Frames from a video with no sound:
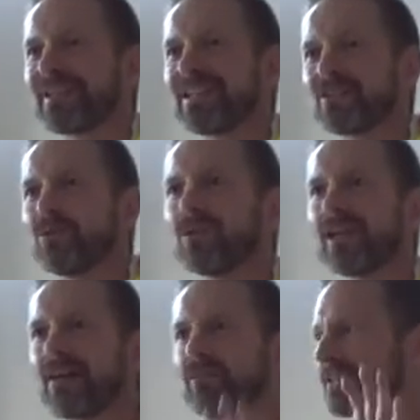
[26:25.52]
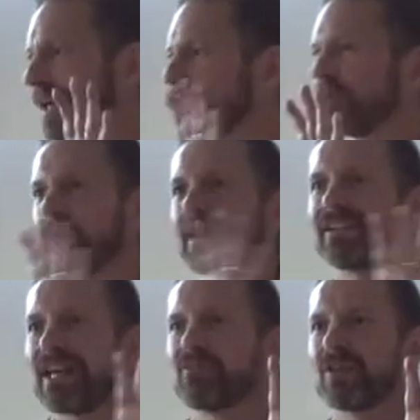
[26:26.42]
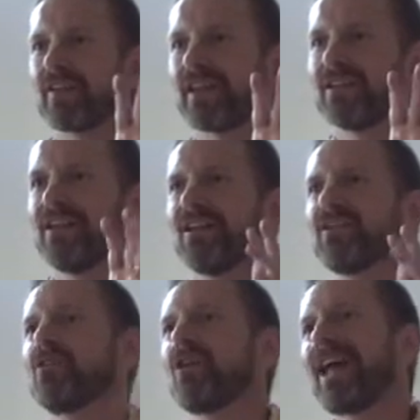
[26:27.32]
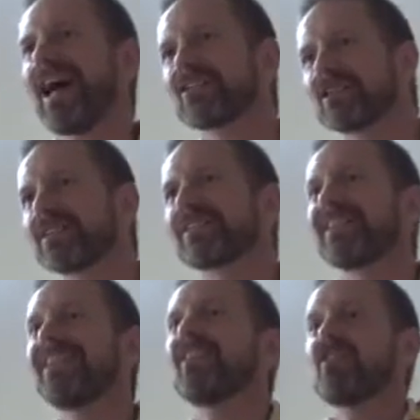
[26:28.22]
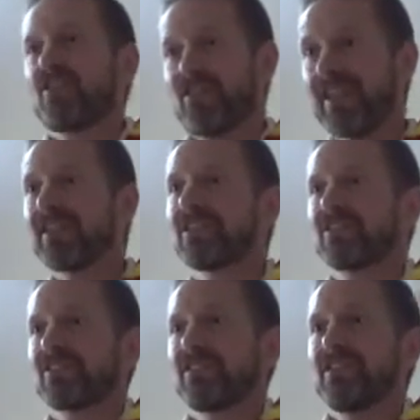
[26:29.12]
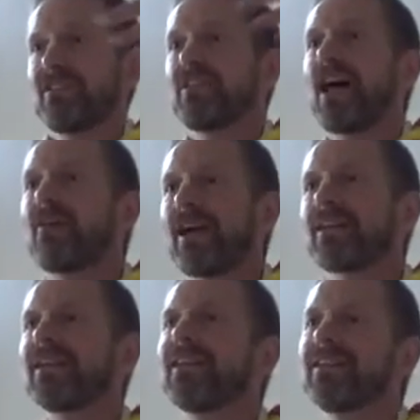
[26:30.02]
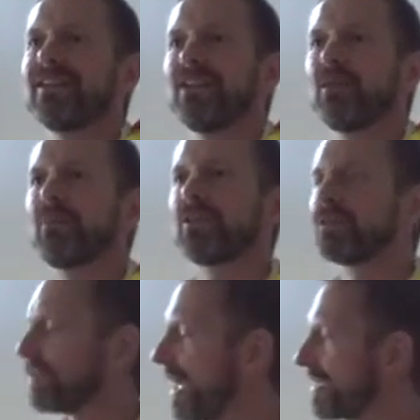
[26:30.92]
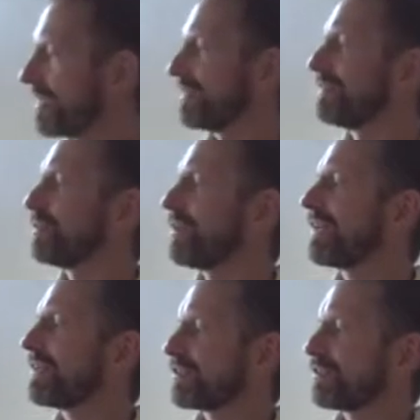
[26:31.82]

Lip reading: So every time you're looking at everything, you're not actually seeing the things directly, but you're like this.